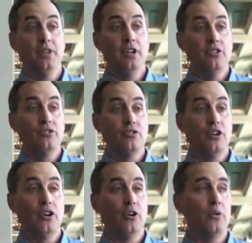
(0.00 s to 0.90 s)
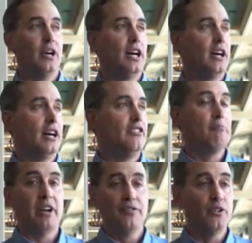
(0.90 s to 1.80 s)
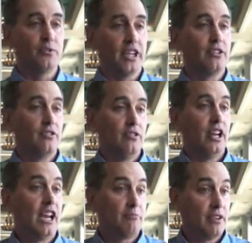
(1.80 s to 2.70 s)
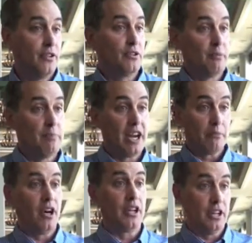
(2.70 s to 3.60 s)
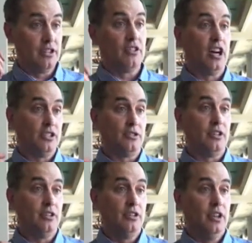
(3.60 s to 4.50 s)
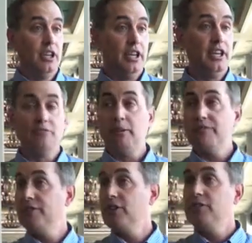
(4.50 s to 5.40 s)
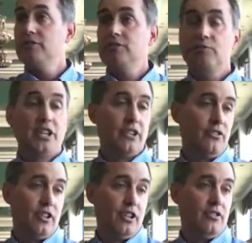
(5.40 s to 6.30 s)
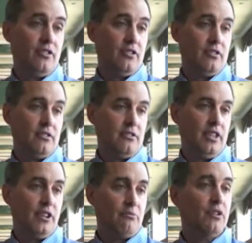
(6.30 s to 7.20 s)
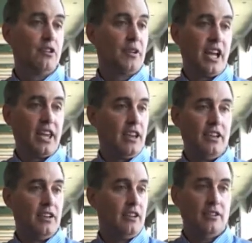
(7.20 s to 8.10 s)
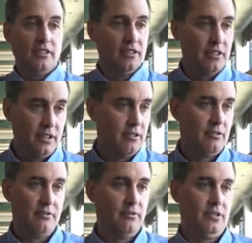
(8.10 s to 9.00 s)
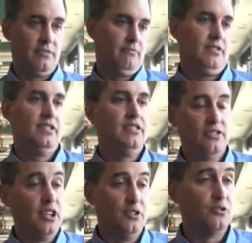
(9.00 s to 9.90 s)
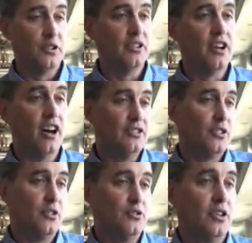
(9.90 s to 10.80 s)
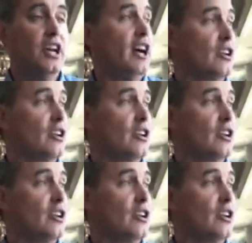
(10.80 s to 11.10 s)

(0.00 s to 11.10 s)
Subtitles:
So if my phone rings and I have my phone in my back pocket, it's a hot trigger. If my phone rings and it's in the room and I can't hear it, it's not a trigger at all, it's a cold trigger.